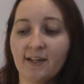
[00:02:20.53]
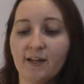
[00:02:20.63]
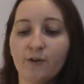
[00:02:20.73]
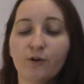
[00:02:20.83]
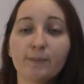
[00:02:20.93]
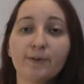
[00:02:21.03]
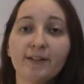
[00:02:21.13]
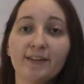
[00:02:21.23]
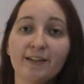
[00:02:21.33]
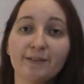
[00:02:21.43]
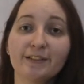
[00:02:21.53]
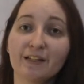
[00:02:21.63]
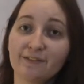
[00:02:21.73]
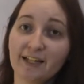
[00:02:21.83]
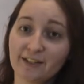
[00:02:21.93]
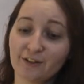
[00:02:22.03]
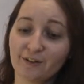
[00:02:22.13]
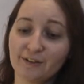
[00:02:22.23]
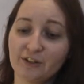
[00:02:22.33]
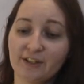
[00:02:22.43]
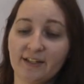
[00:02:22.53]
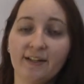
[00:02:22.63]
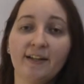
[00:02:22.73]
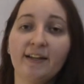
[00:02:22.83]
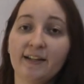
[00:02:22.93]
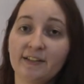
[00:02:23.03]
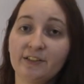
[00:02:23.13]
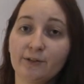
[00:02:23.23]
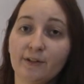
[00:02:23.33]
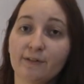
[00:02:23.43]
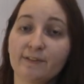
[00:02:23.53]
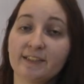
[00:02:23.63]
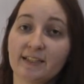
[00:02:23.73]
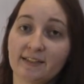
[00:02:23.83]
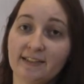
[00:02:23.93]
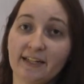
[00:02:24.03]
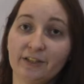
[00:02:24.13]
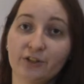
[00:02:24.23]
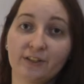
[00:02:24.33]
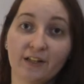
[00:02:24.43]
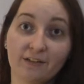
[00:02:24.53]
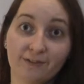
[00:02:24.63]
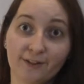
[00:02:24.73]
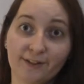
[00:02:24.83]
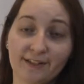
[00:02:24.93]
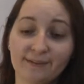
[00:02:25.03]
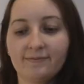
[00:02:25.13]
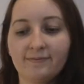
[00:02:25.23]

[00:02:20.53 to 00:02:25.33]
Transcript: incorporate the use of technology into their facilitation of learning.